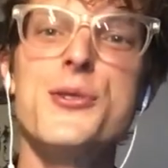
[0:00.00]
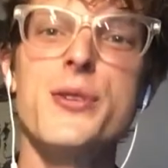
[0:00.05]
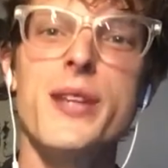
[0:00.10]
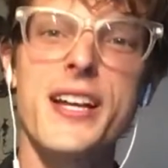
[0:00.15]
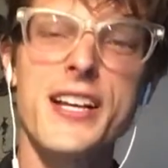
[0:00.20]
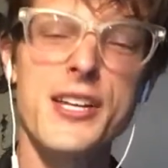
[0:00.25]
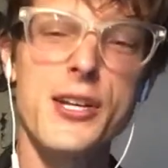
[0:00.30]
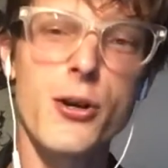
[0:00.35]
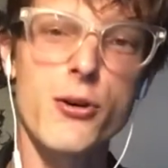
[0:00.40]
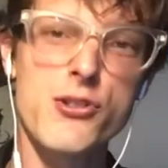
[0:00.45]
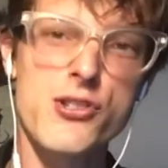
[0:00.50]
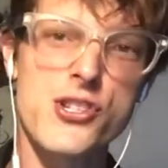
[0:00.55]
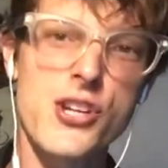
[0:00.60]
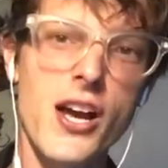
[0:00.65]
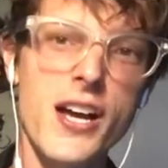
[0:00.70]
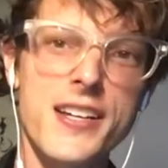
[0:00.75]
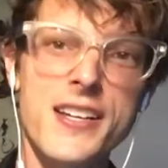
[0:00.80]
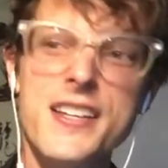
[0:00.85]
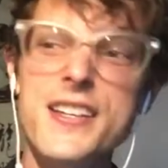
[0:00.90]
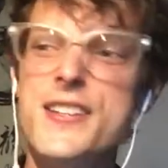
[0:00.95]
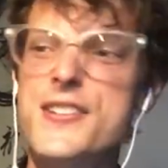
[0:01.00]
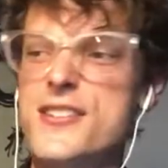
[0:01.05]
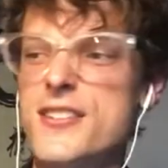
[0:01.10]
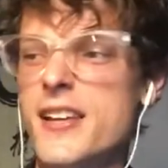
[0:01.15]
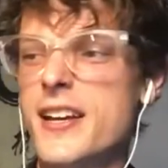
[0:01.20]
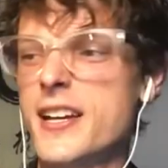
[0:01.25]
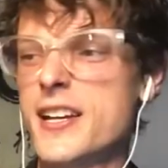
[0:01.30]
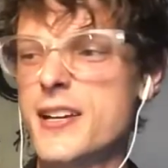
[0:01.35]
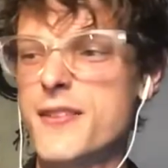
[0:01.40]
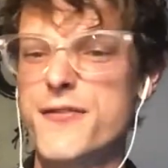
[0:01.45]
like, you know, in Chinese,
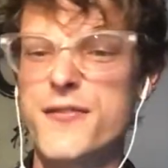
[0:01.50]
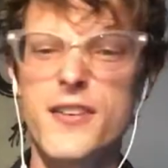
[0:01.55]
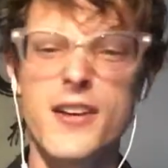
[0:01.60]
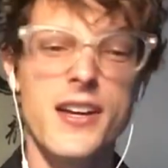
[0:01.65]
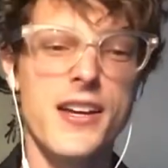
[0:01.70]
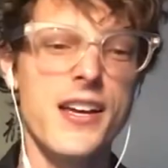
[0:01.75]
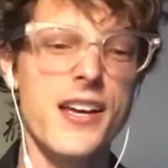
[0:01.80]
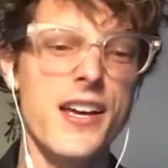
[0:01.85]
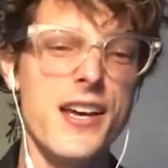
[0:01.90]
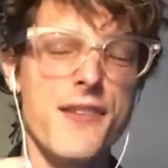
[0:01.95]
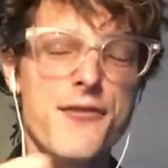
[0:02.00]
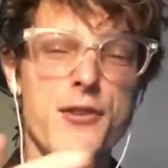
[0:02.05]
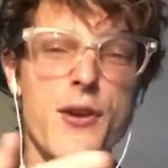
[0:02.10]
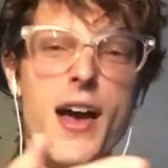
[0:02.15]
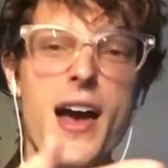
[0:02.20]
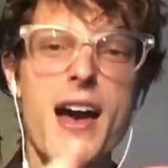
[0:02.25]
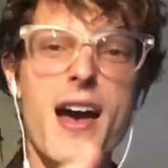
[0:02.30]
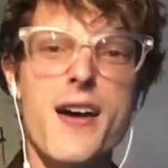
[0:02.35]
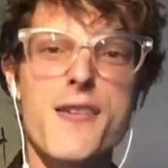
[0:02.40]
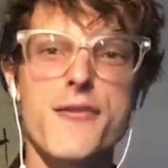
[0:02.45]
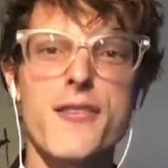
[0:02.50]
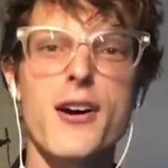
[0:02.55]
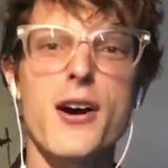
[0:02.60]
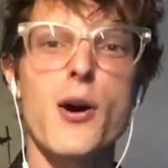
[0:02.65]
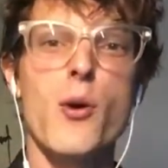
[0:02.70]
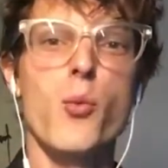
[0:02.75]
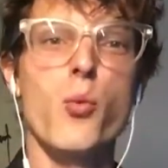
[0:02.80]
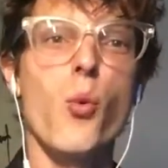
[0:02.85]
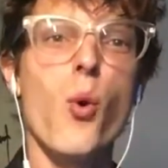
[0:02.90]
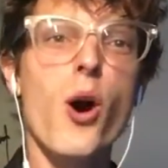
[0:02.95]
like if you have
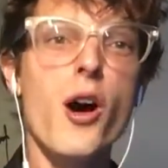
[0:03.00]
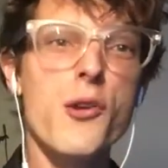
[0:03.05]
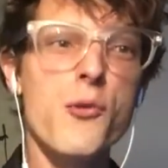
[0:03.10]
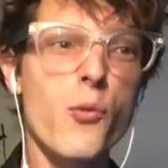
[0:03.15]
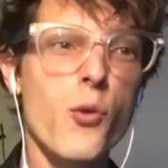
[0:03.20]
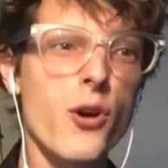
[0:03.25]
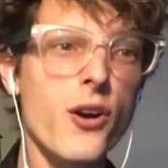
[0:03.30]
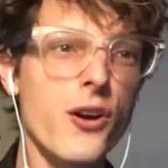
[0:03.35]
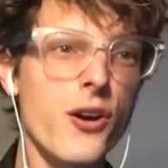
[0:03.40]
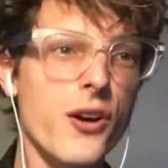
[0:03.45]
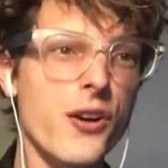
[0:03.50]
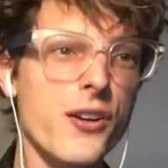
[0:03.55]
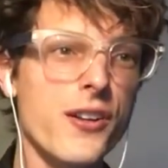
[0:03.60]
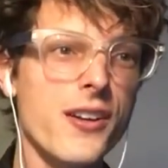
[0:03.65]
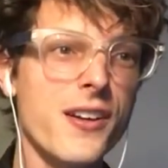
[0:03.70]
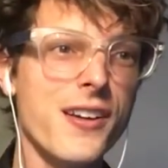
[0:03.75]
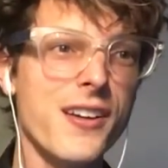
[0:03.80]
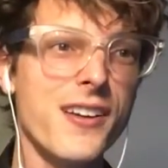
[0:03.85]
one word,